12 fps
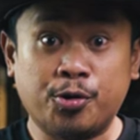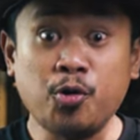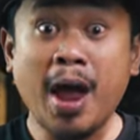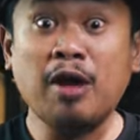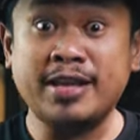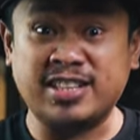
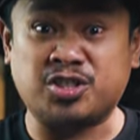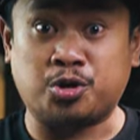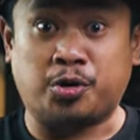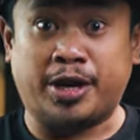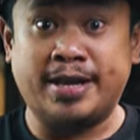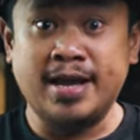Throughout
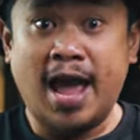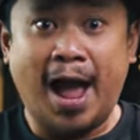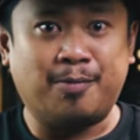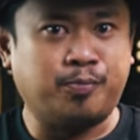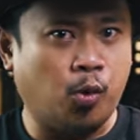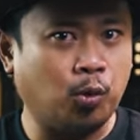history,
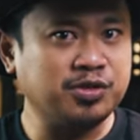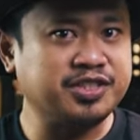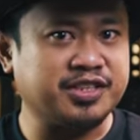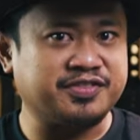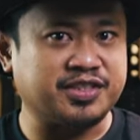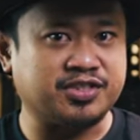a portion of